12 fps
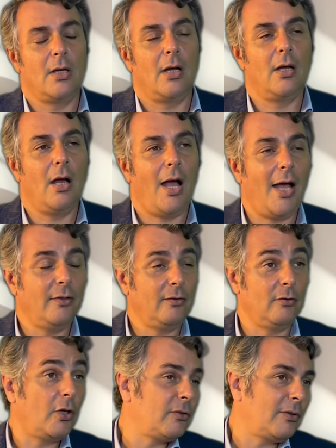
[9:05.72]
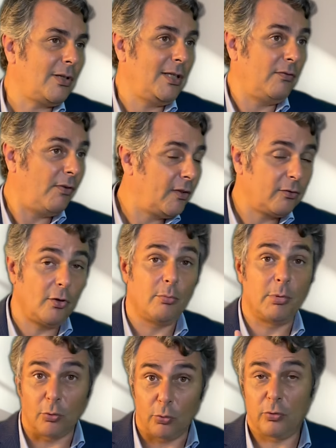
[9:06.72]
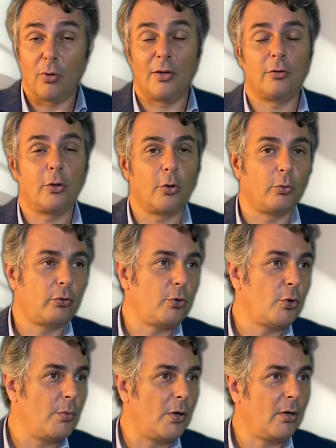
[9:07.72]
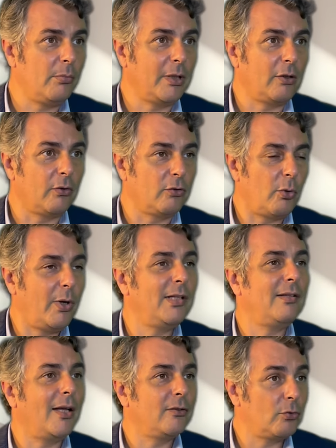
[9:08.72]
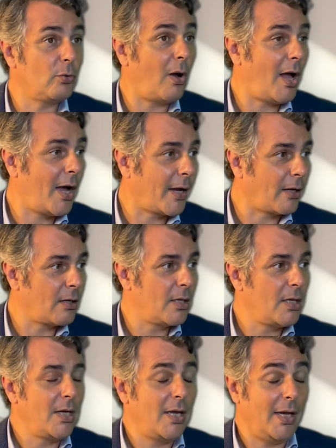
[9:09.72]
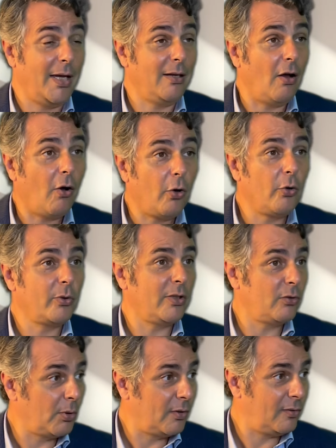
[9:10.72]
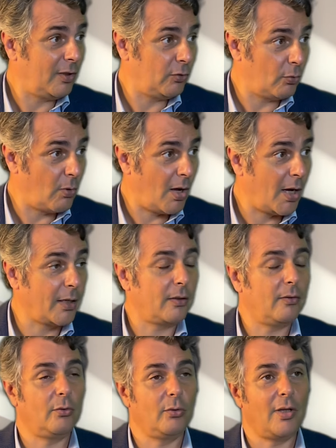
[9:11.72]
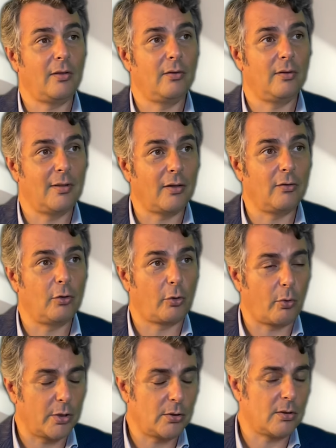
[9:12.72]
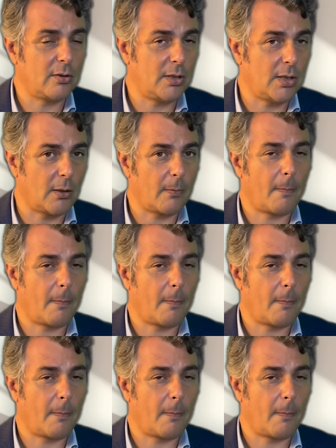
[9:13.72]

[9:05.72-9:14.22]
as not investor but also as a consumer because the rates are too high and how long it will stay too high. So that's the question here.